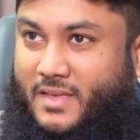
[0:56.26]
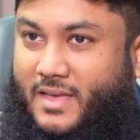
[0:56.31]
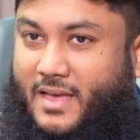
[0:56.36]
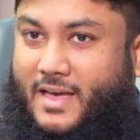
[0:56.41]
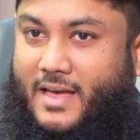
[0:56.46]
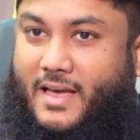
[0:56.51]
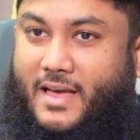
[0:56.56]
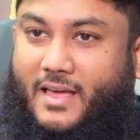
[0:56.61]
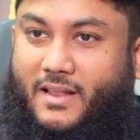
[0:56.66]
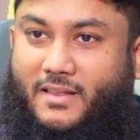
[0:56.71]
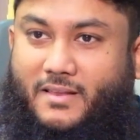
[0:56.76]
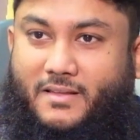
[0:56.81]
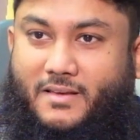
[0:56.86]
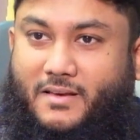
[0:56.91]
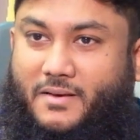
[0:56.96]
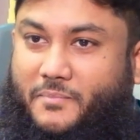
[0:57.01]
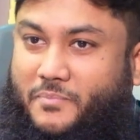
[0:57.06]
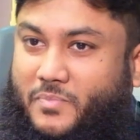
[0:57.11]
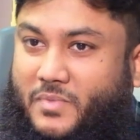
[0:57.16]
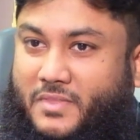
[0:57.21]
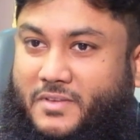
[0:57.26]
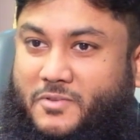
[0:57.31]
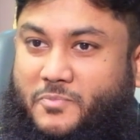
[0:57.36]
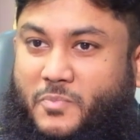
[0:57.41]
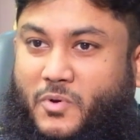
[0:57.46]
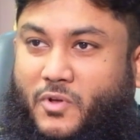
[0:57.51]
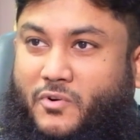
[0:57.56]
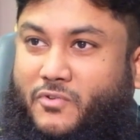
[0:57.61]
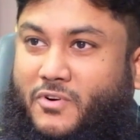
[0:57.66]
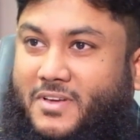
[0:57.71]
And this
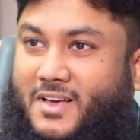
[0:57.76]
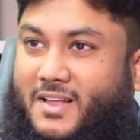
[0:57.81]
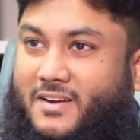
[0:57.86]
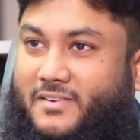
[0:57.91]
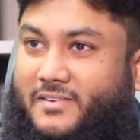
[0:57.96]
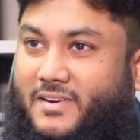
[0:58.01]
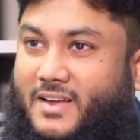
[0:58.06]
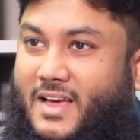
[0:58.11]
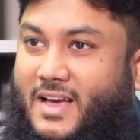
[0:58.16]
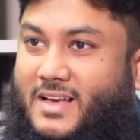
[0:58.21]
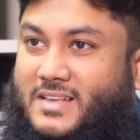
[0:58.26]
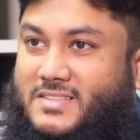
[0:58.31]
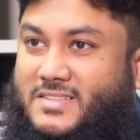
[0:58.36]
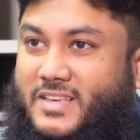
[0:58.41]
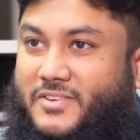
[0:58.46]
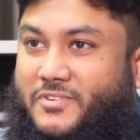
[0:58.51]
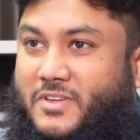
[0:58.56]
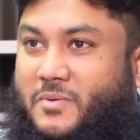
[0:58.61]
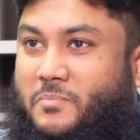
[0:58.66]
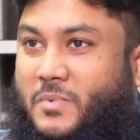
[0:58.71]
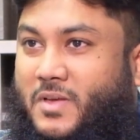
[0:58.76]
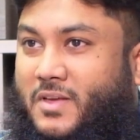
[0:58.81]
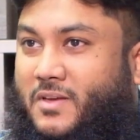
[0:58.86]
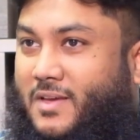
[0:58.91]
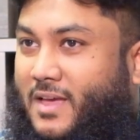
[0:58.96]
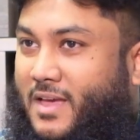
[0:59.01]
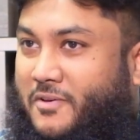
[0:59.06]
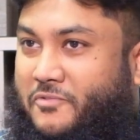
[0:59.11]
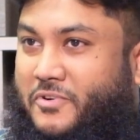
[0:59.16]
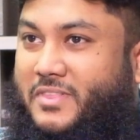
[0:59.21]
beautiful country has given me
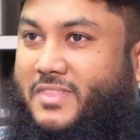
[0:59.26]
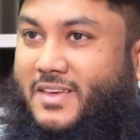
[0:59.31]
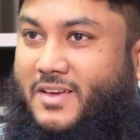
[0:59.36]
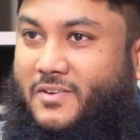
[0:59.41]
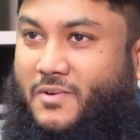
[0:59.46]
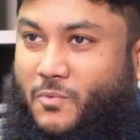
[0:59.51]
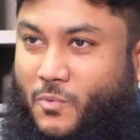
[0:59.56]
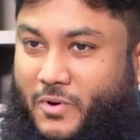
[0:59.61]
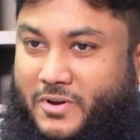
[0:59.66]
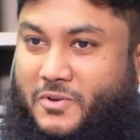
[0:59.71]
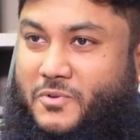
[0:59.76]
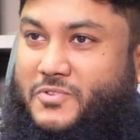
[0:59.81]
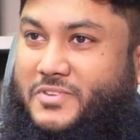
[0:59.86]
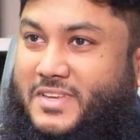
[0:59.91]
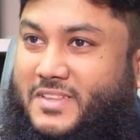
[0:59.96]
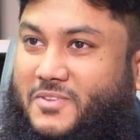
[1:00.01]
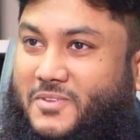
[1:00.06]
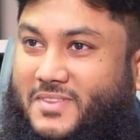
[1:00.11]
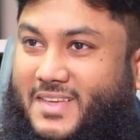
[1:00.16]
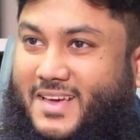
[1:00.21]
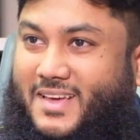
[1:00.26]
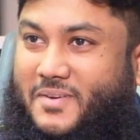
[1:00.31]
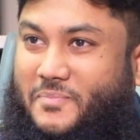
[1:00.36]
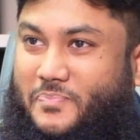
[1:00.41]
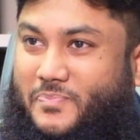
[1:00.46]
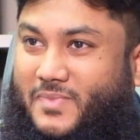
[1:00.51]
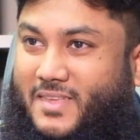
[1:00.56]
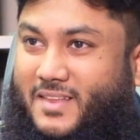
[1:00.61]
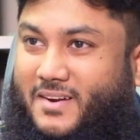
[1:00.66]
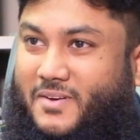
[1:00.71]
everything what you see today,
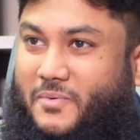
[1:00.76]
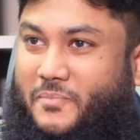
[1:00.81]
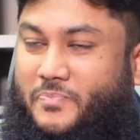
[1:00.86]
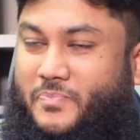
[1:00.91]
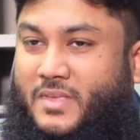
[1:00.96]
you know.